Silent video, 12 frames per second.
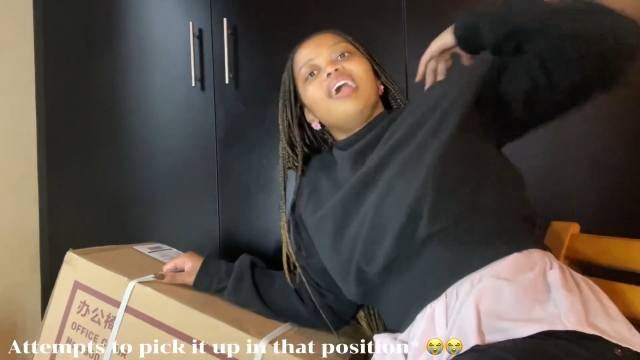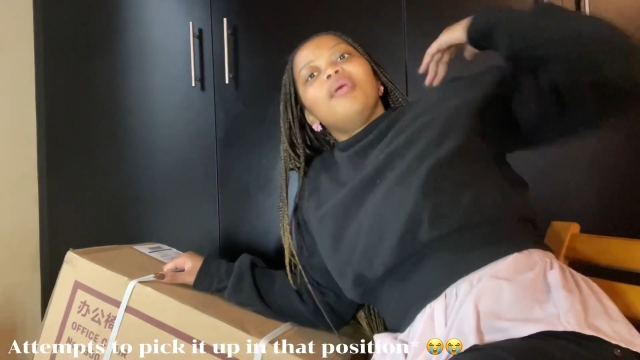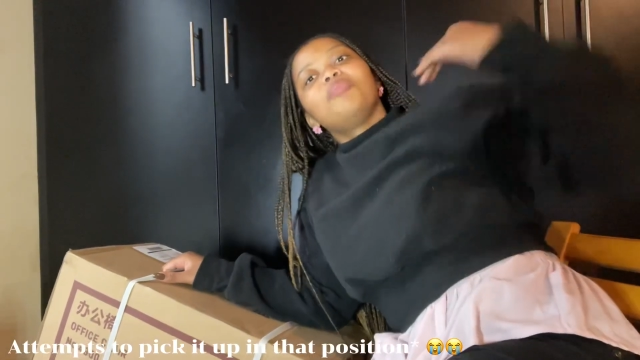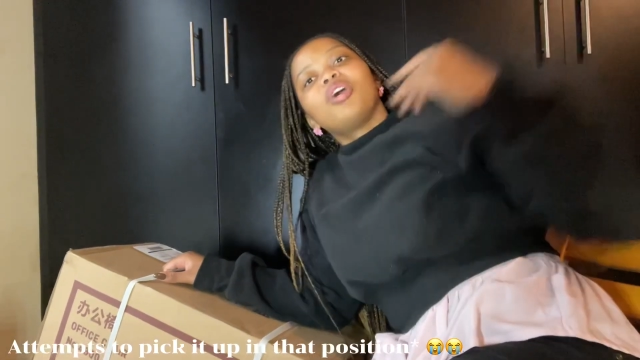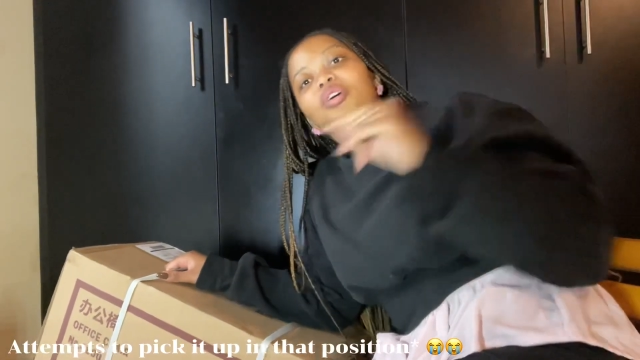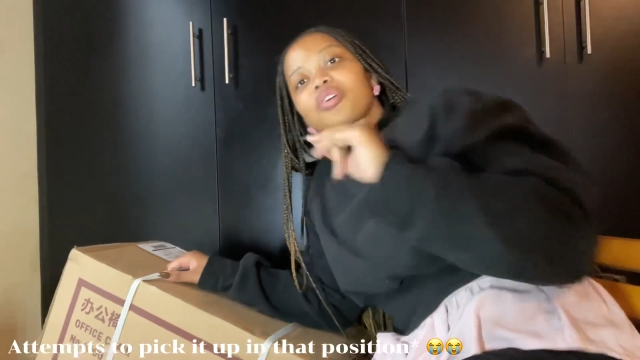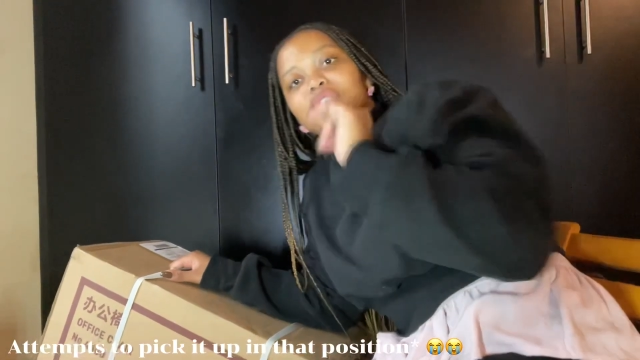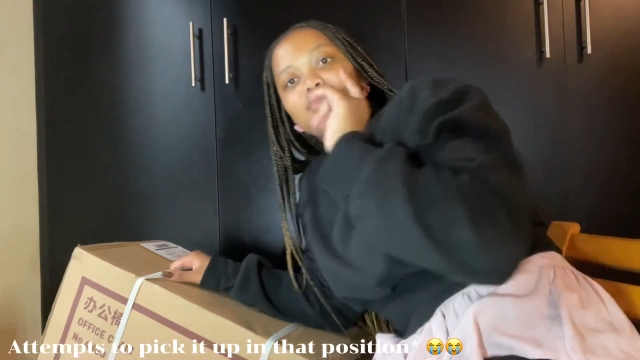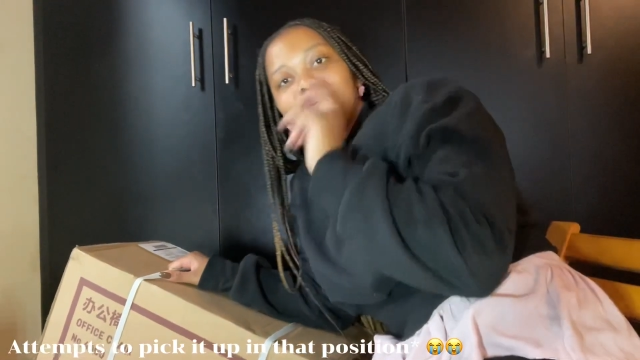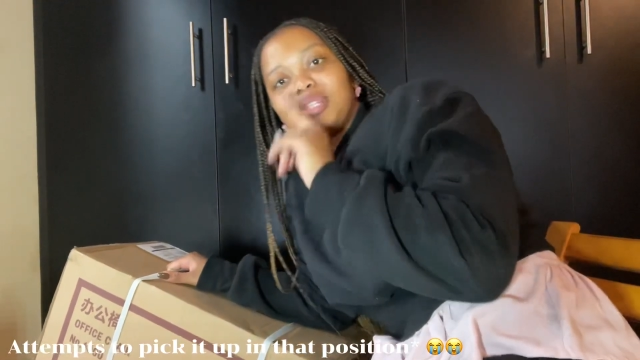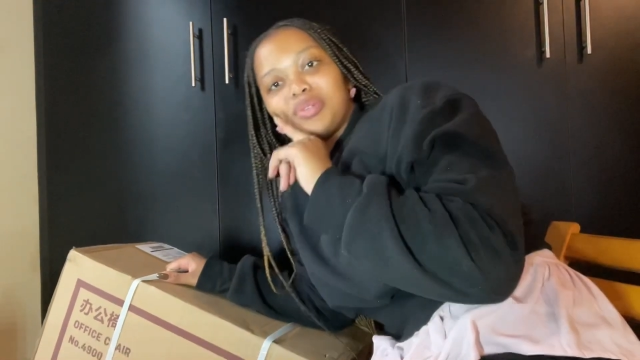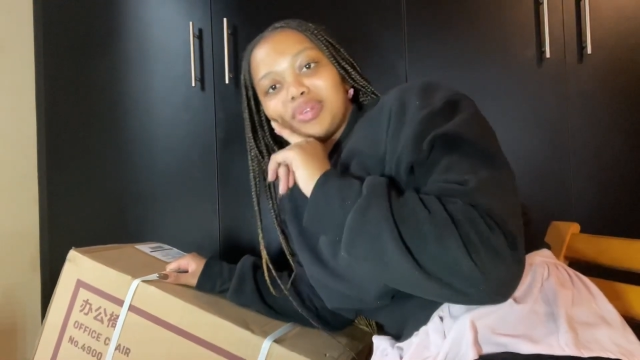I'm not going to
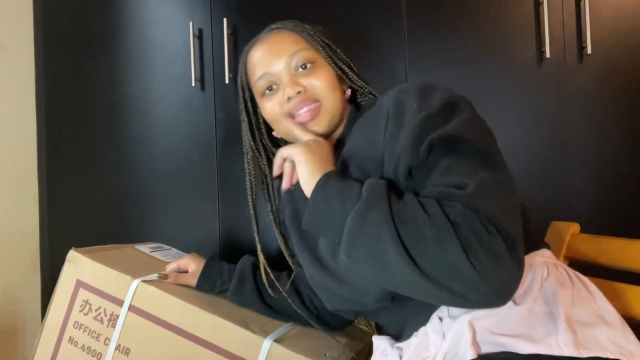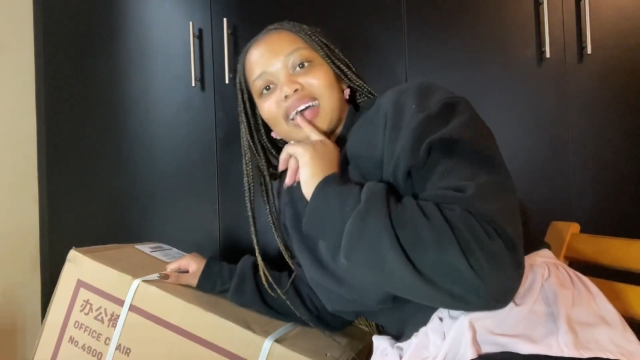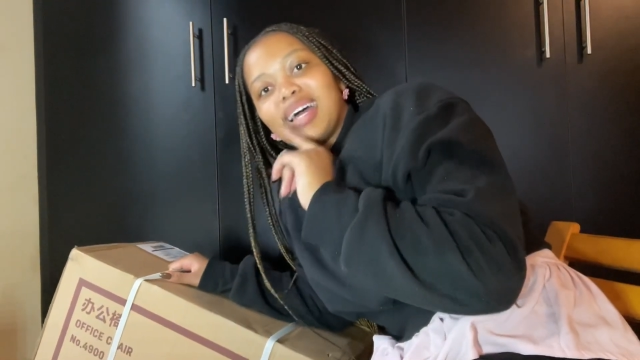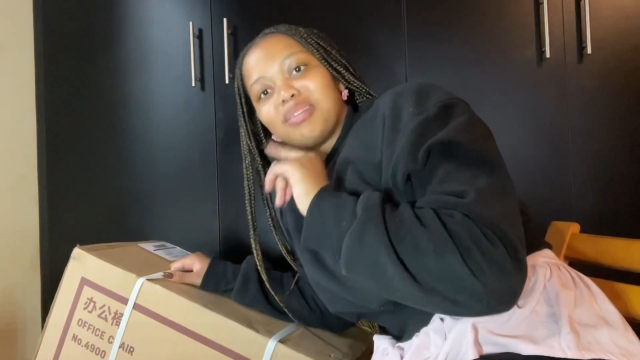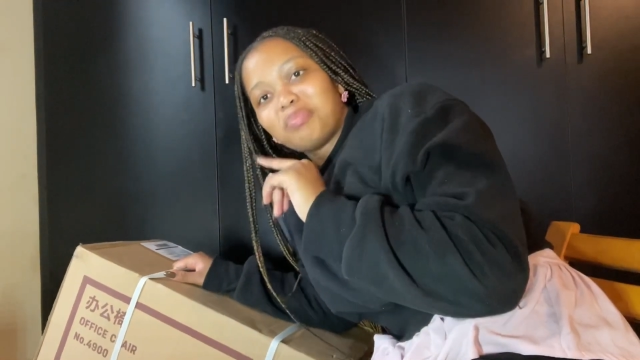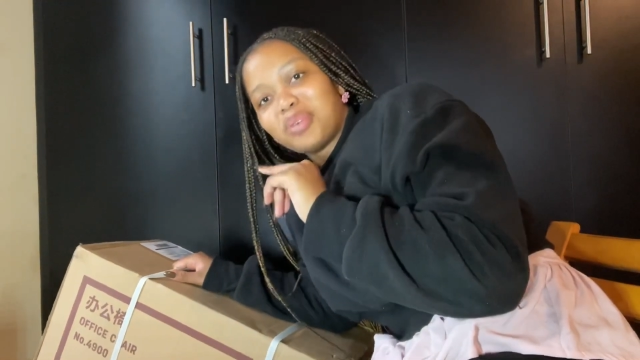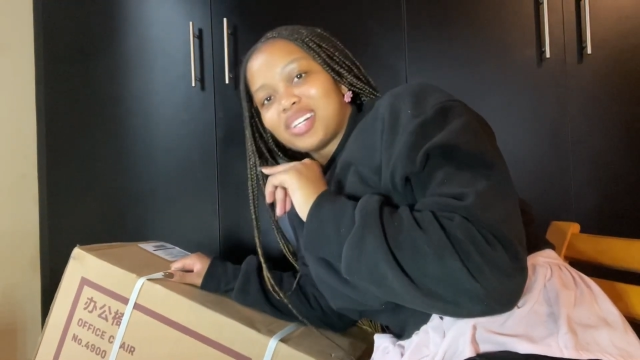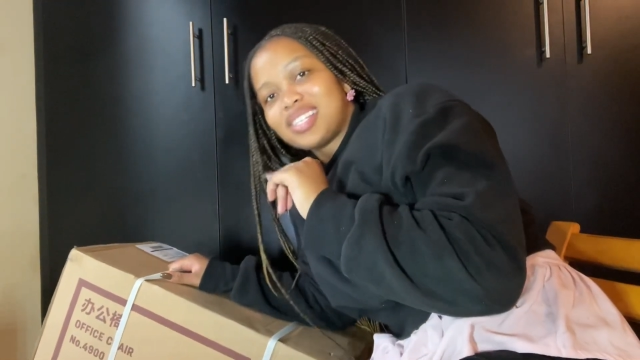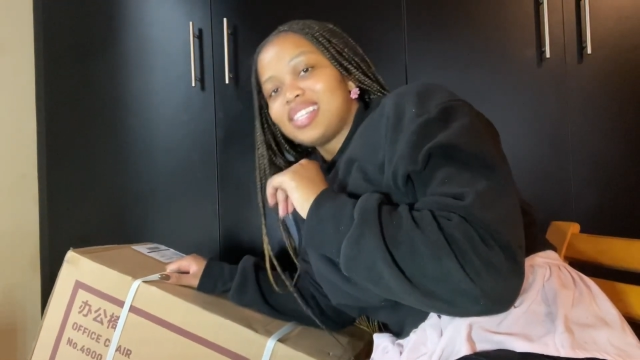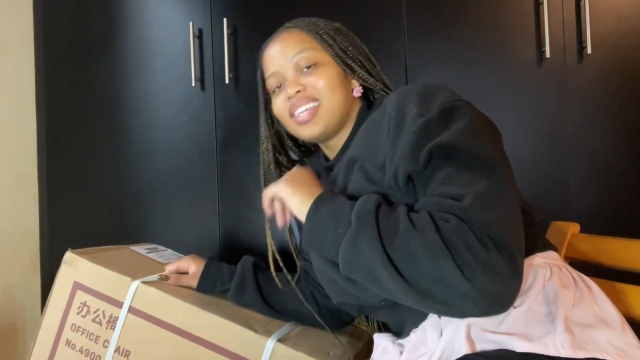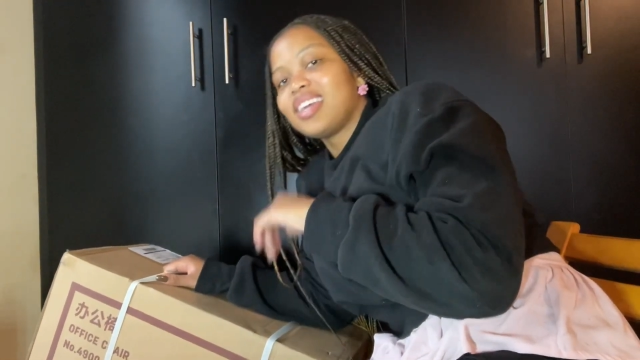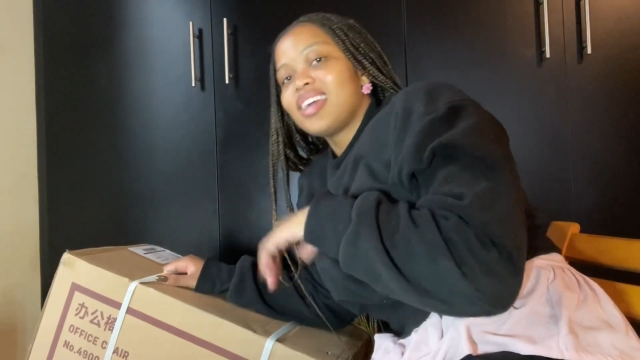be doing the
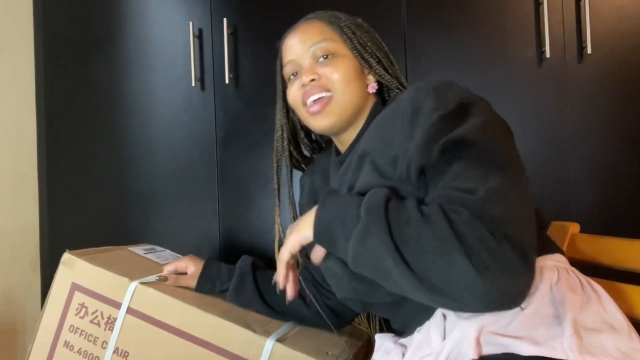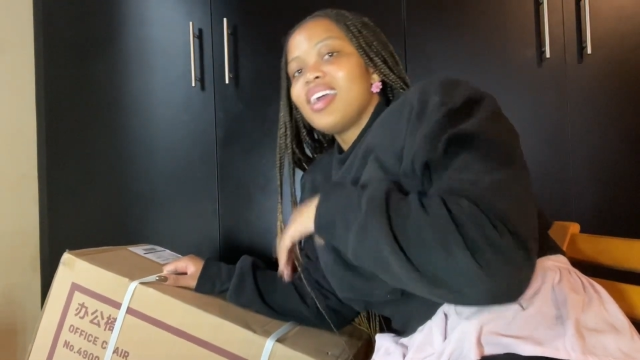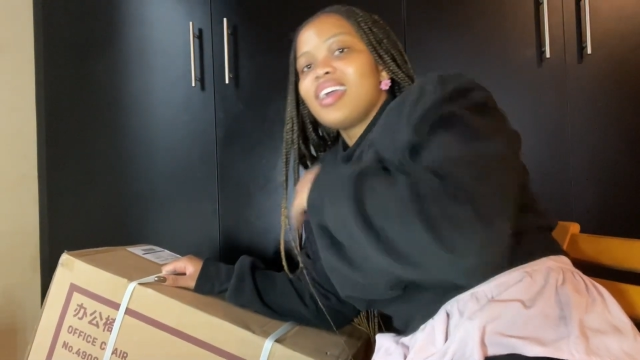unboxing